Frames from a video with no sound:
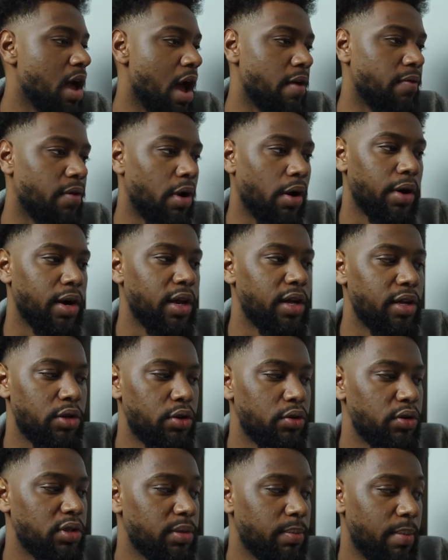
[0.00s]
I've already
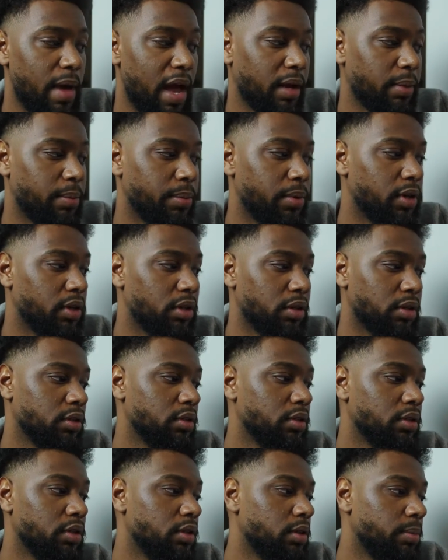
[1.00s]
used
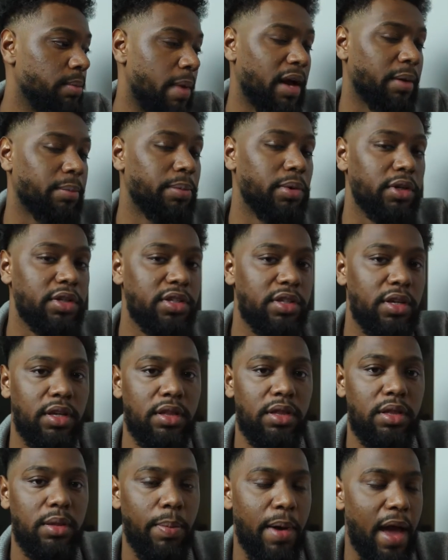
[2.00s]
MacBooks
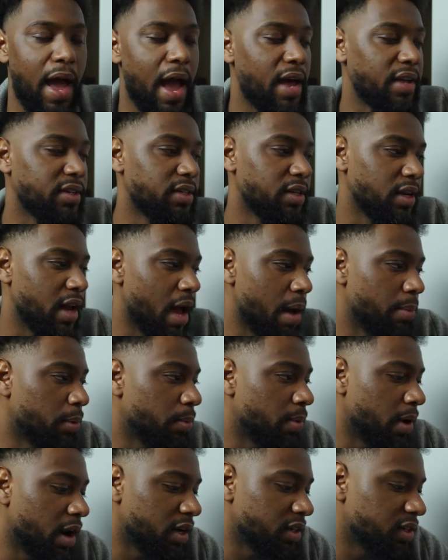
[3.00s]
in the past and
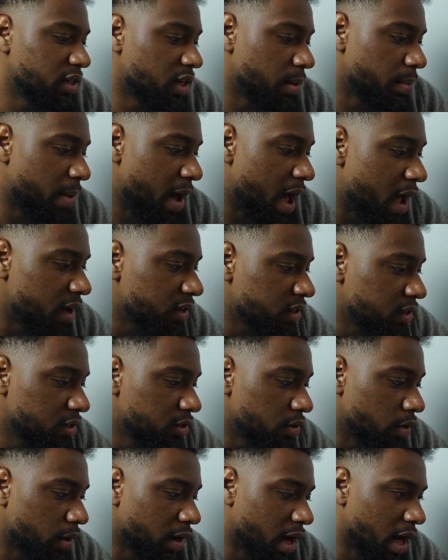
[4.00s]
Apple products in the
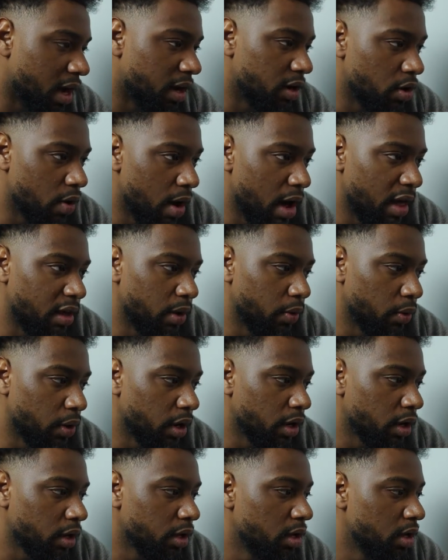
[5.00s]
past, so I kind of know how they
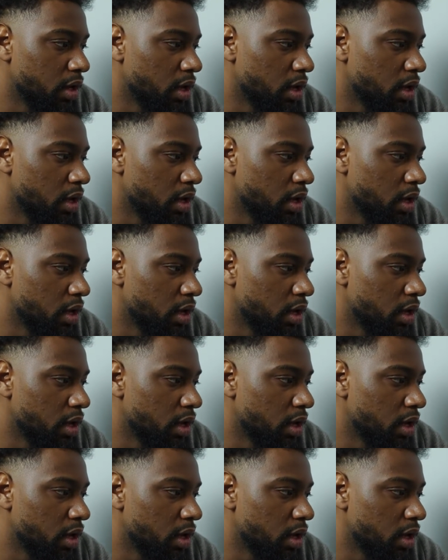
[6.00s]
work.